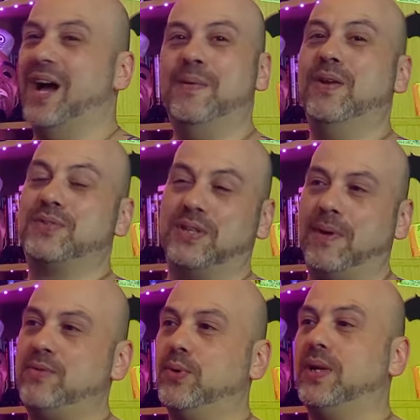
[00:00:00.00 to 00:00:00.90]
I mean, obviously, the
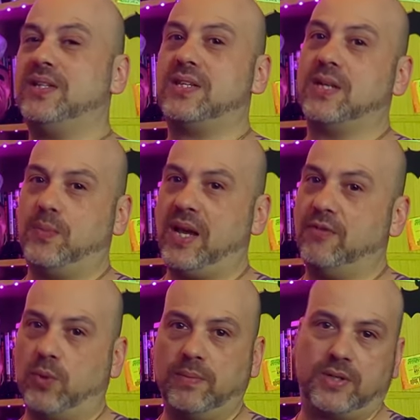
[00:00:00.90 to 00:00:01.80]
main rule is, is that we
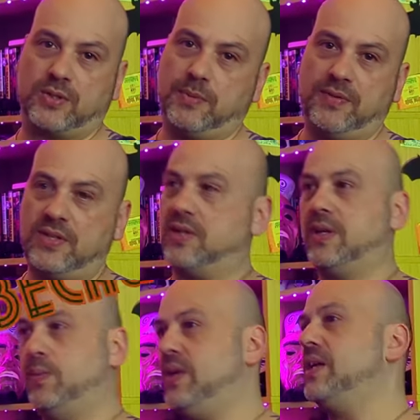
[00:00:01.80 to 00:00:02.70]
have one because movie so
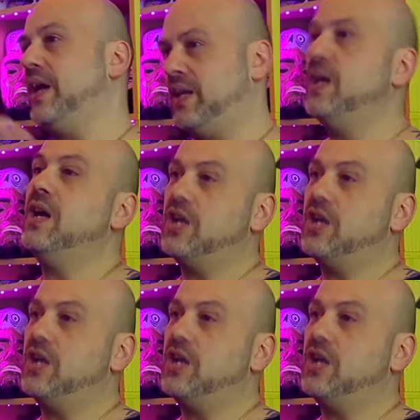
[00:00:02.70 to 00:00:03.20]
that we can